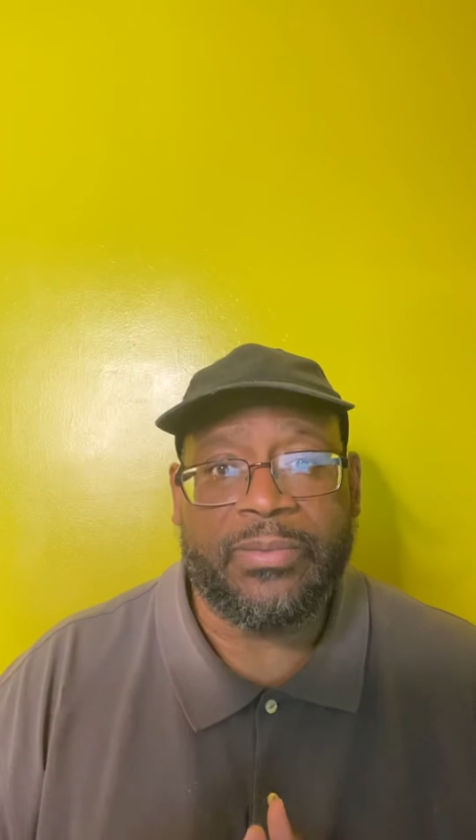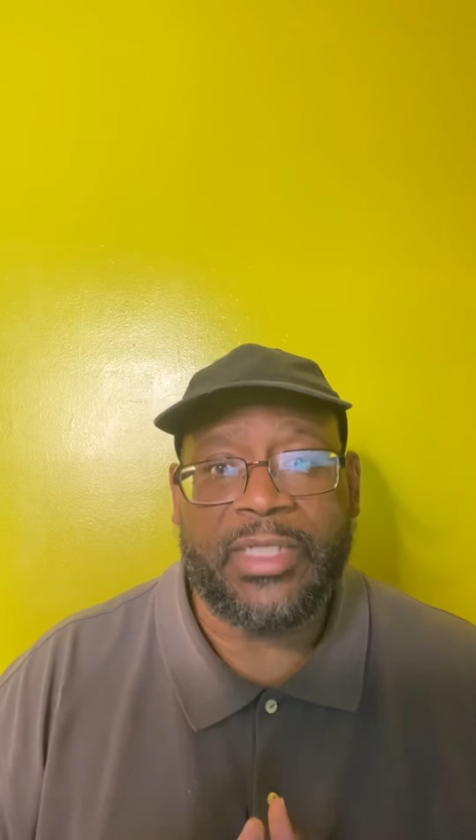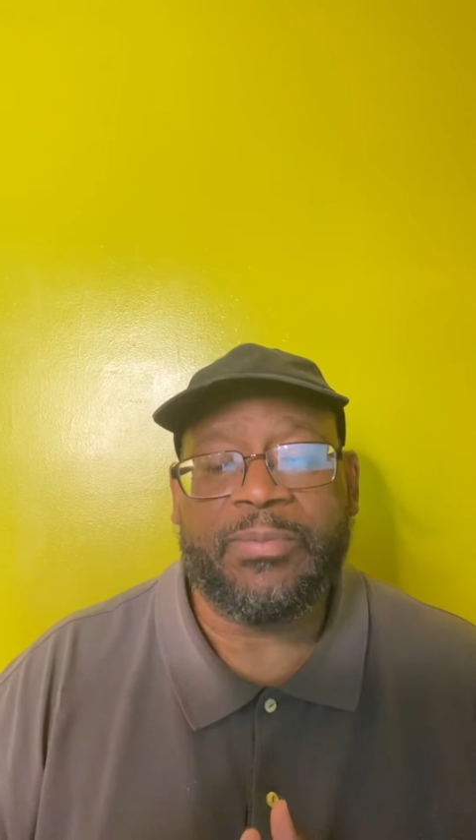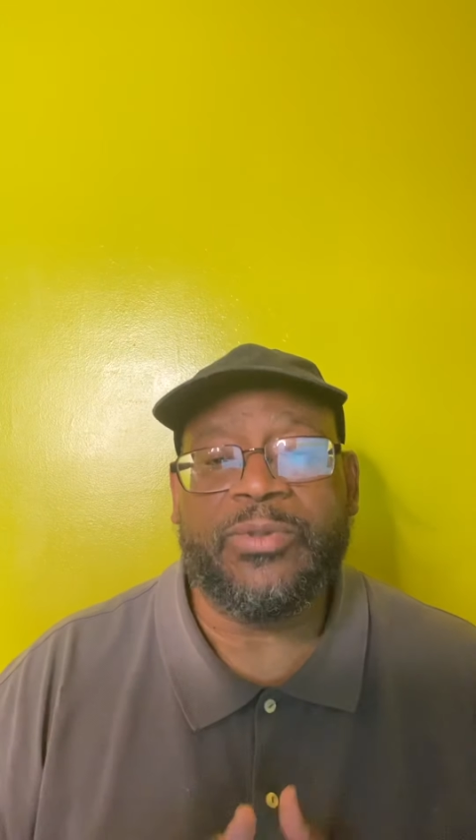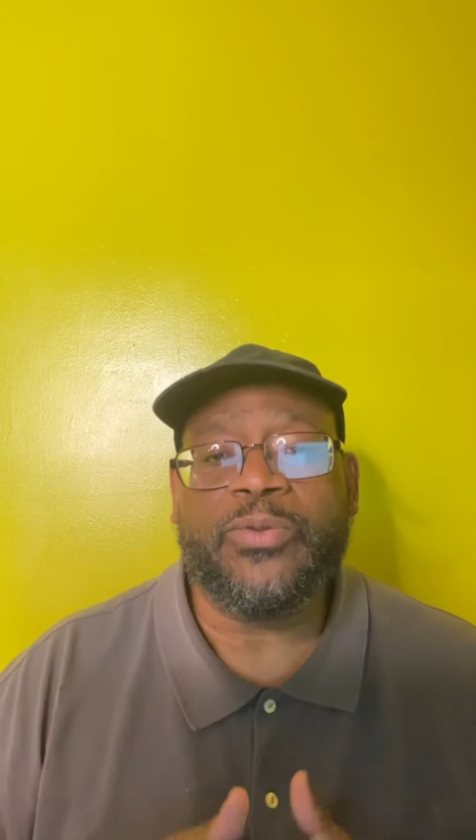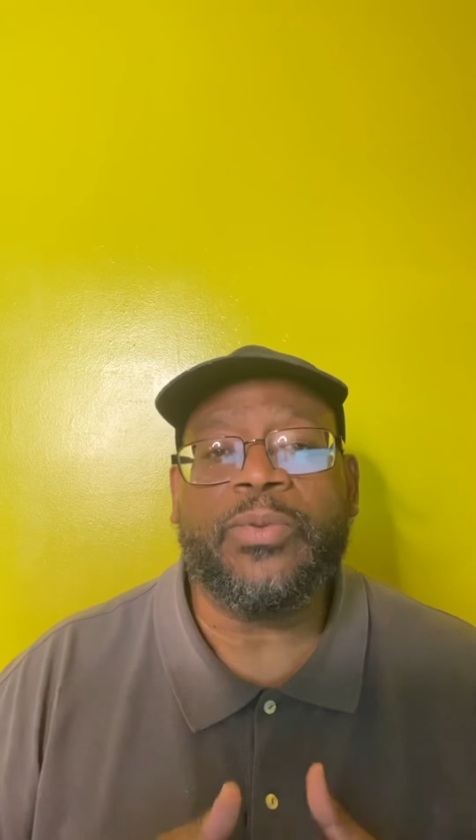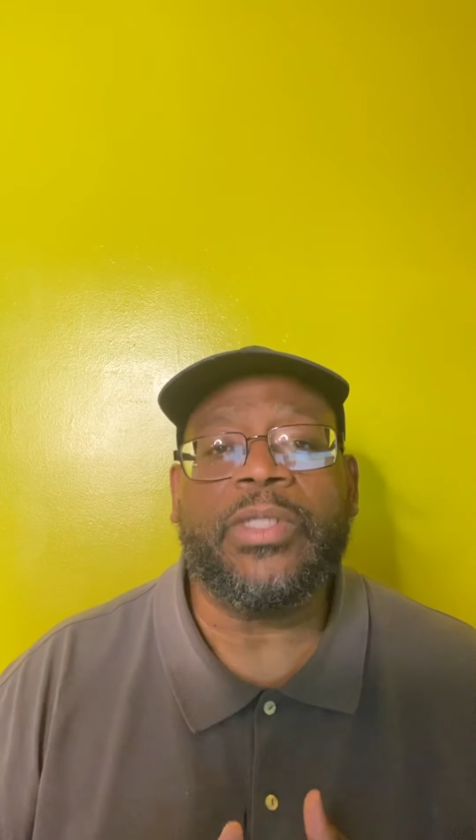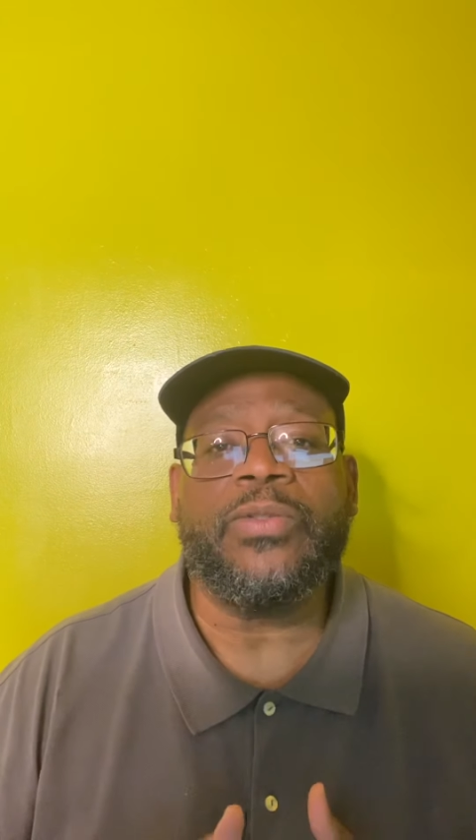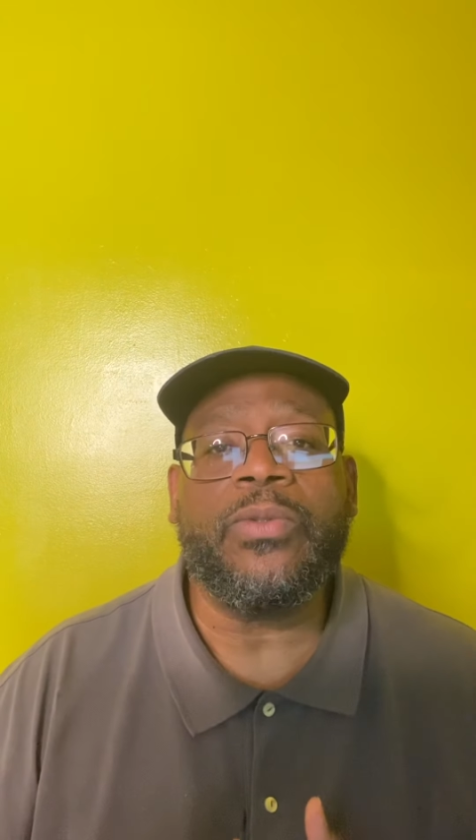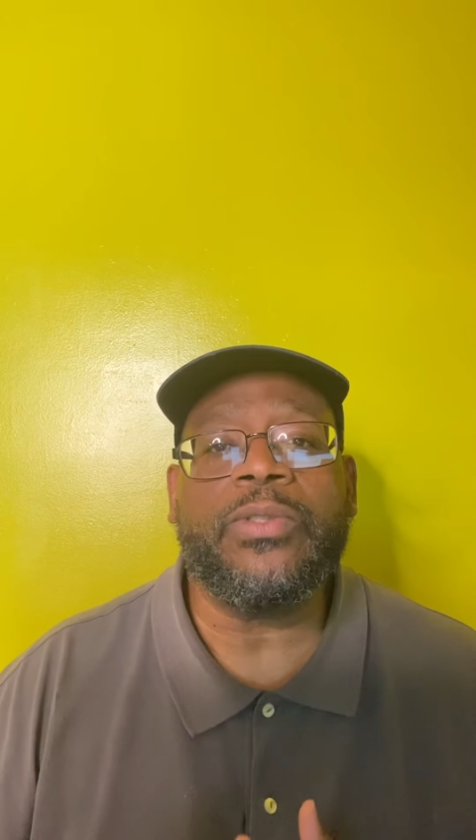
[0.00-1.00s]
That's between
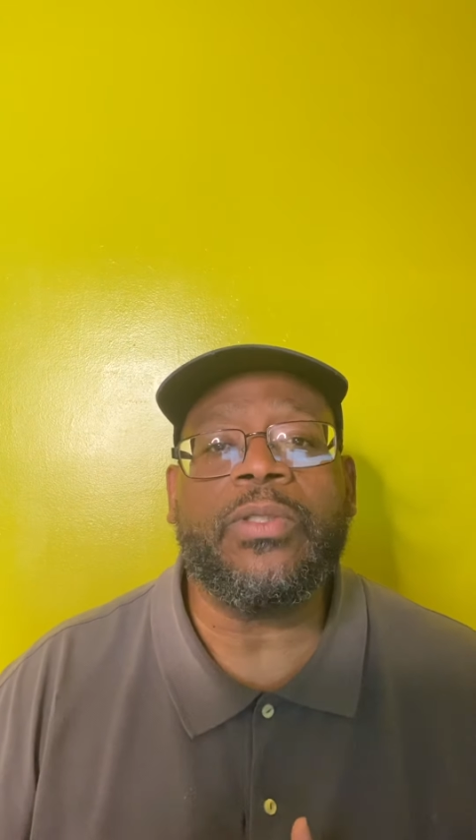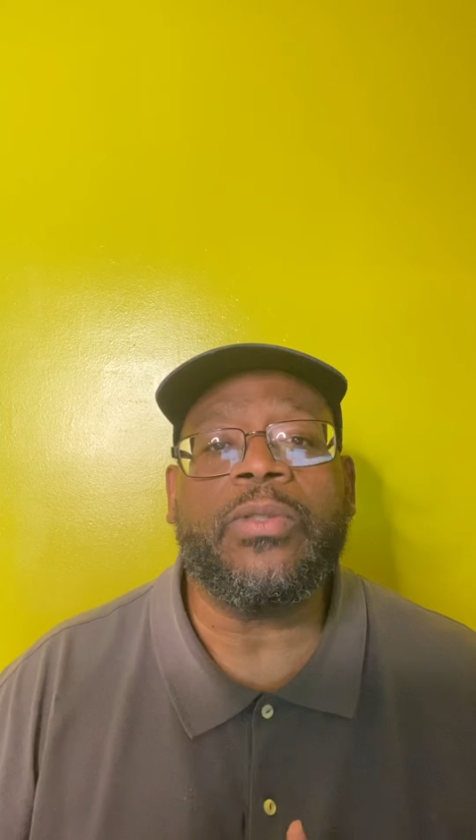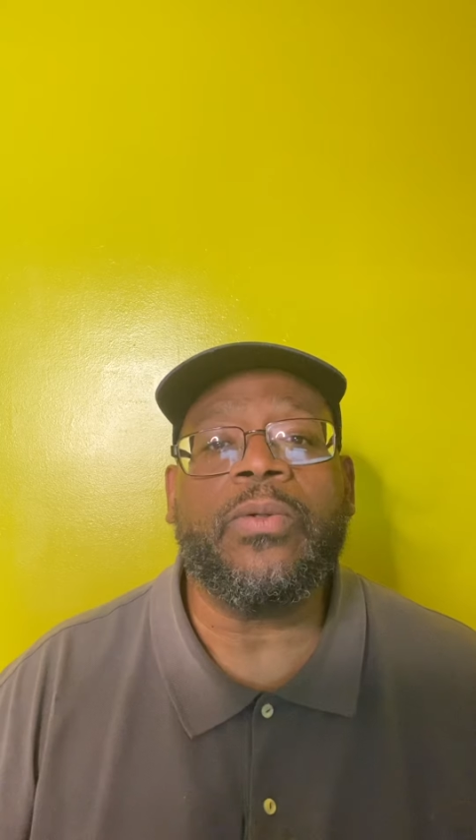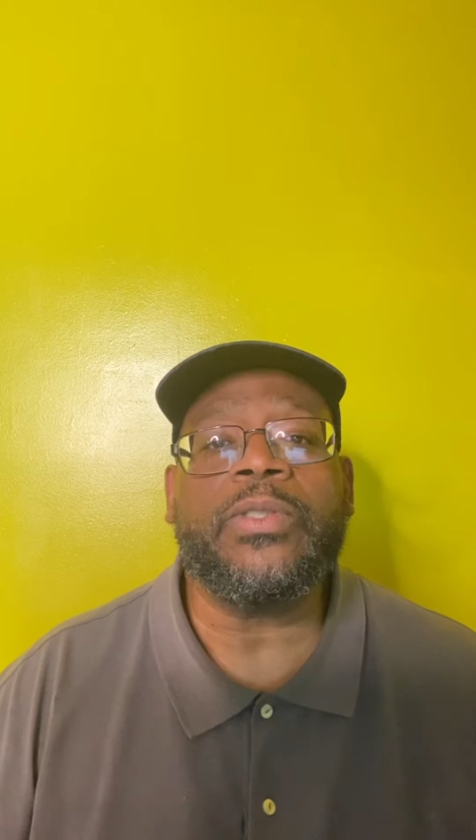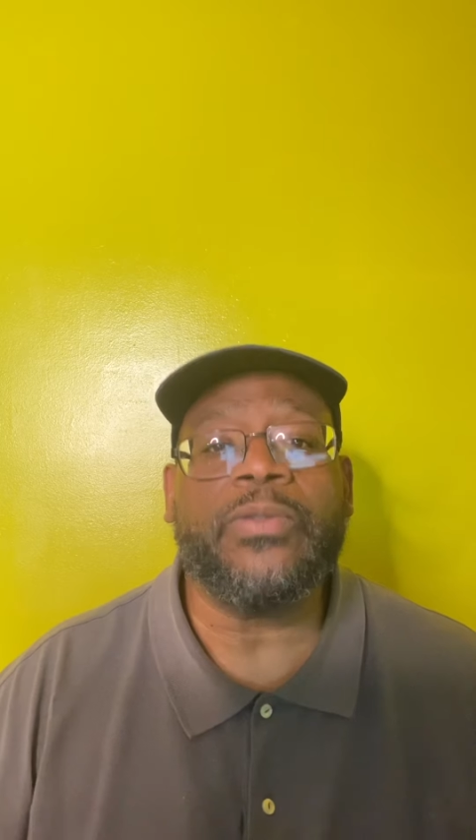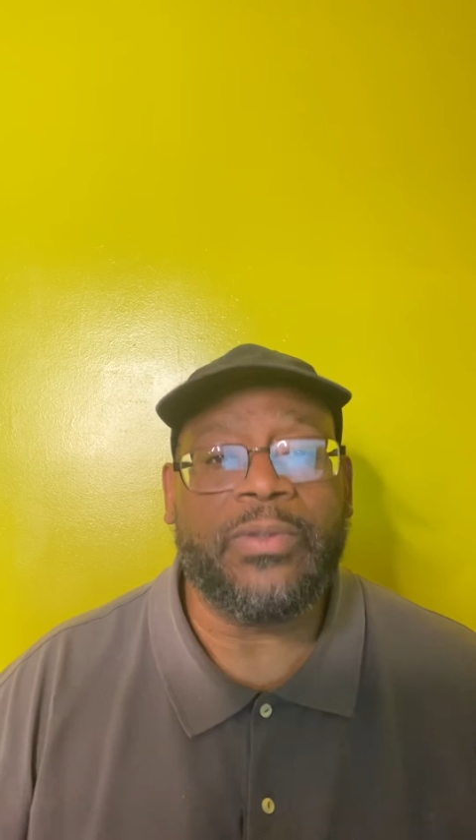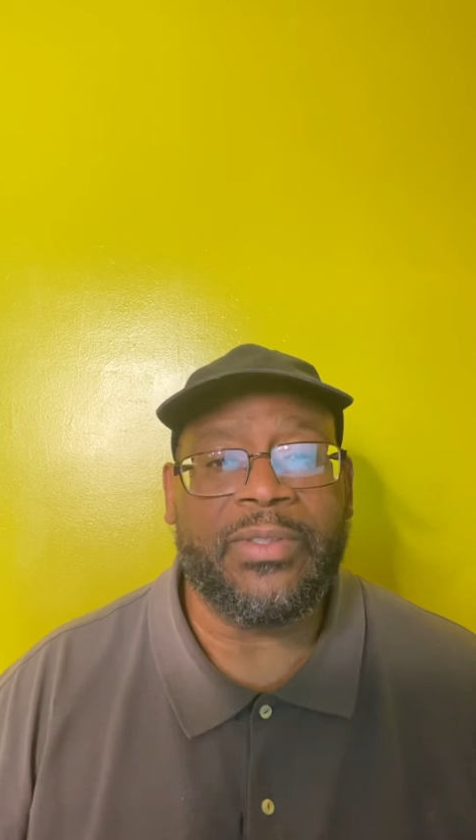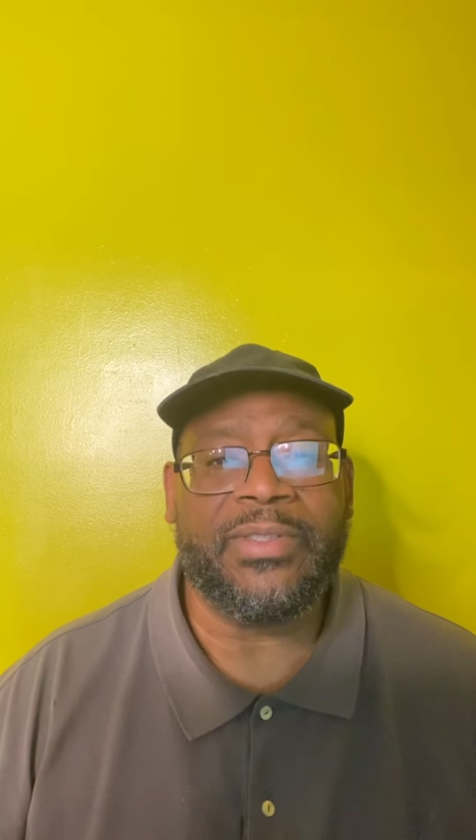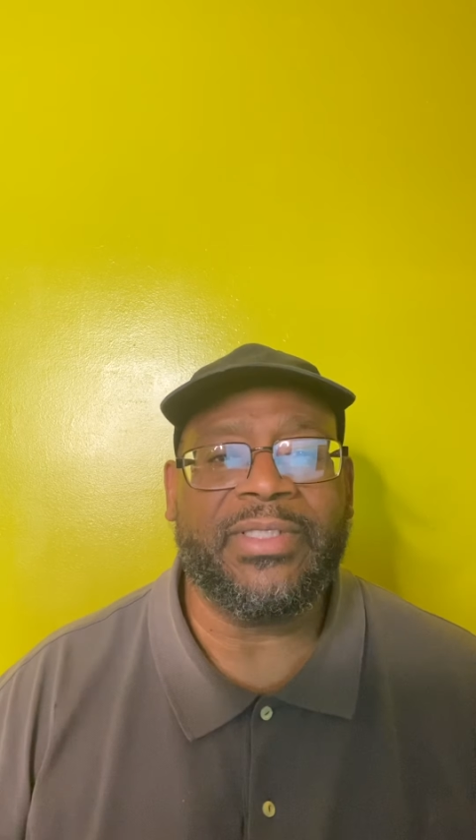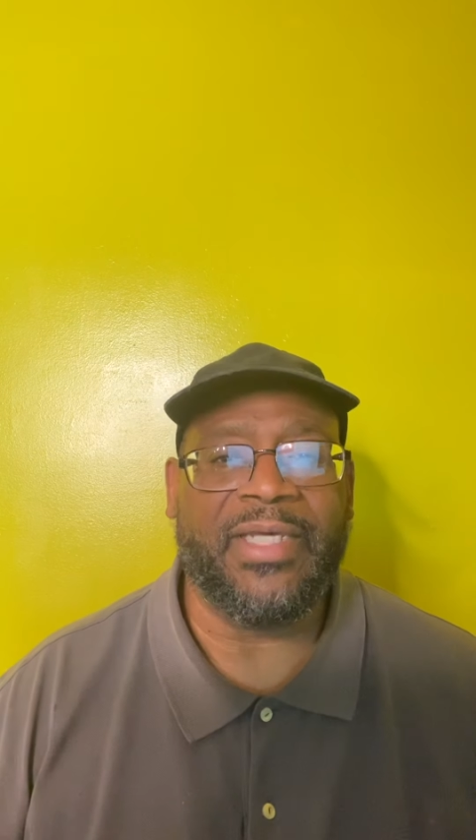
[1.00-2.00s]
you and your Lord and you and
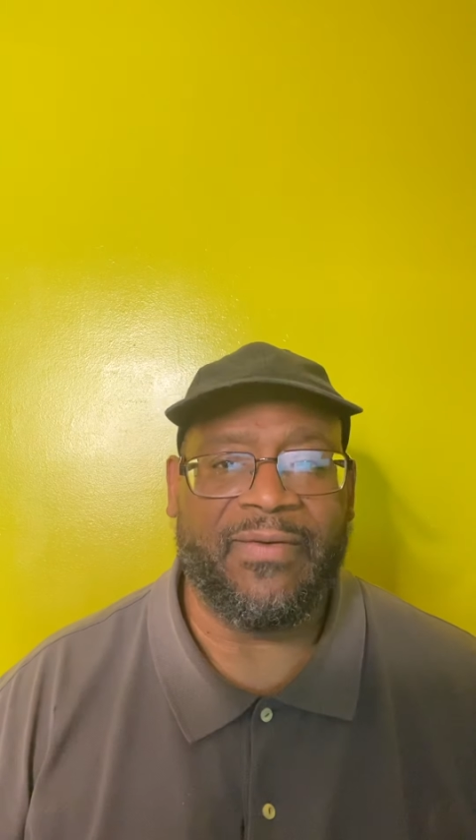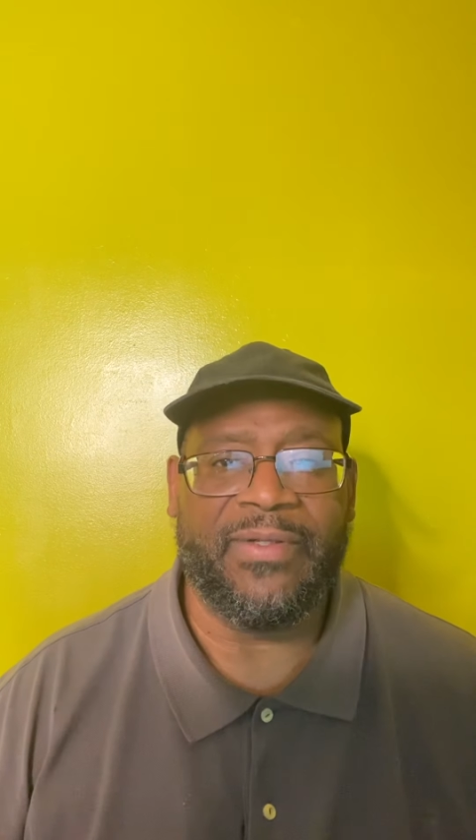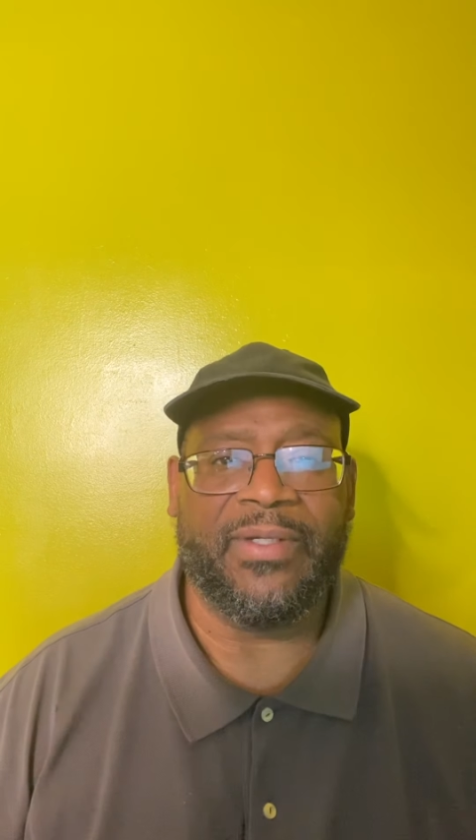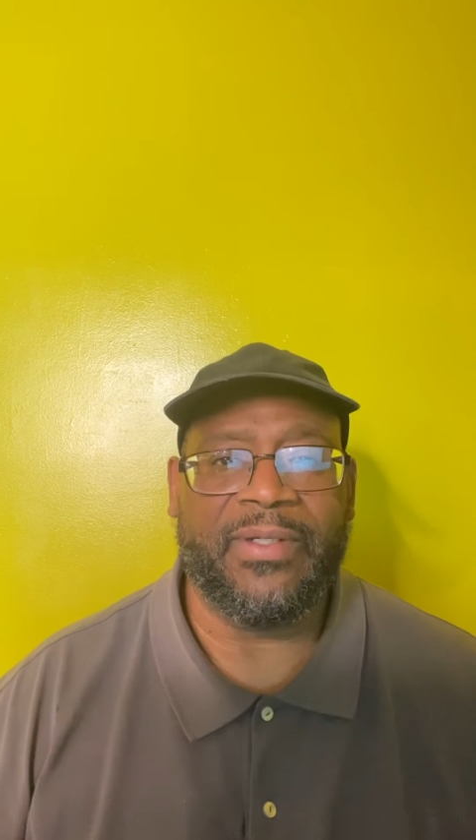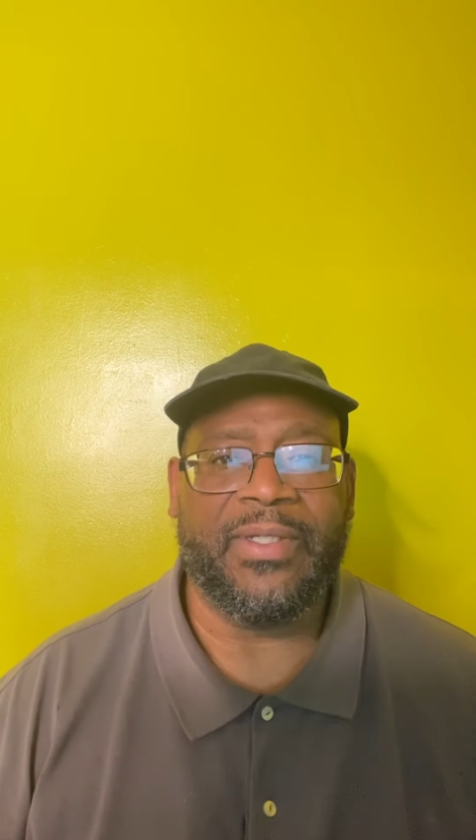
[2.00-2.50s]
your Savior.